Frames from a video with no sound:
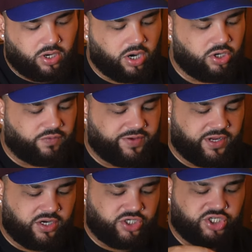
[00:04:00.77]
card over
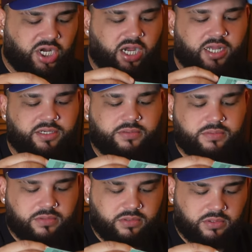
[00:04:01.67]
here. John
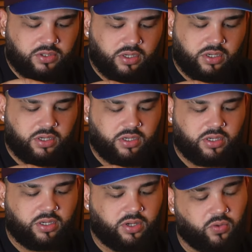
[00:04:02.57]

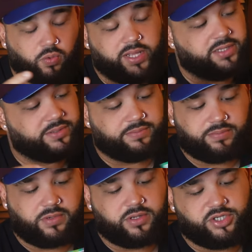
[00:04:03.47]
Wetland.
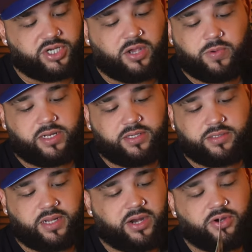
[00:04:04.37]

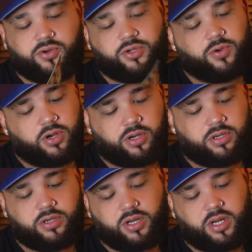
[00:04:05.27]
I don't know who you are.
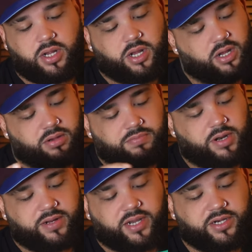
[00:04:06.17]
I'm
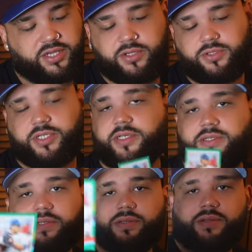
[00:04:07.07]
probably not going to use
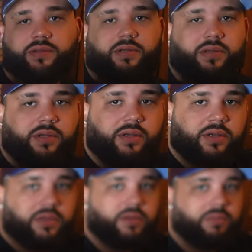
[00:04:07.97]
this.
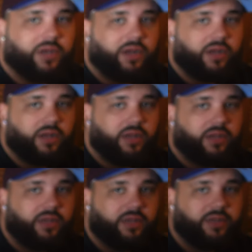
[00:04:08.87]
But
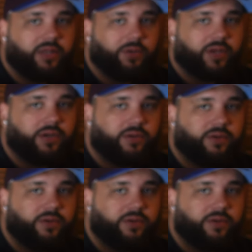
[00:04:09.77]
there we go.